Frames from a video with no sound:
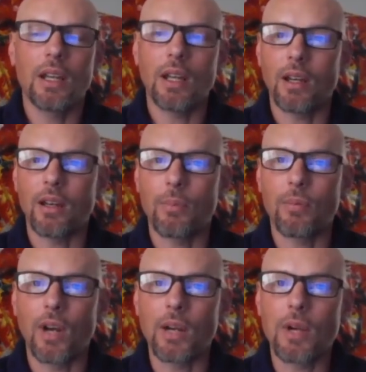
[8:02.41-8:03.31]
a
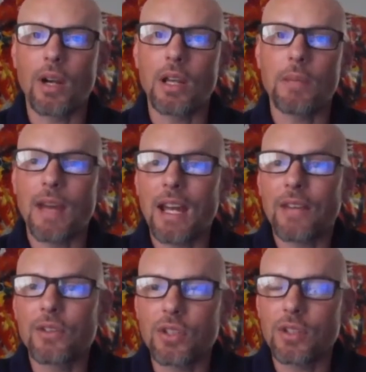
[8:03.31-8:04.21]
primary
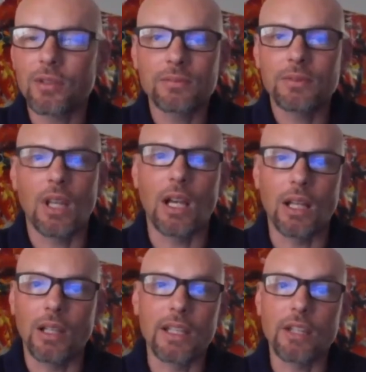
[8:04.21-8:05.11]
pathogen,
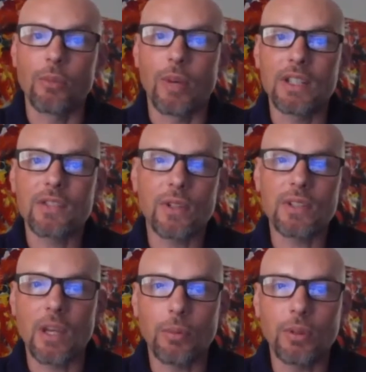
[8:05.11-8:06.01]
uh, like ear mites, for
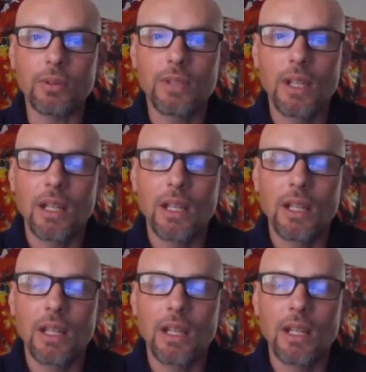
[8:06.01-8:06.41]
example.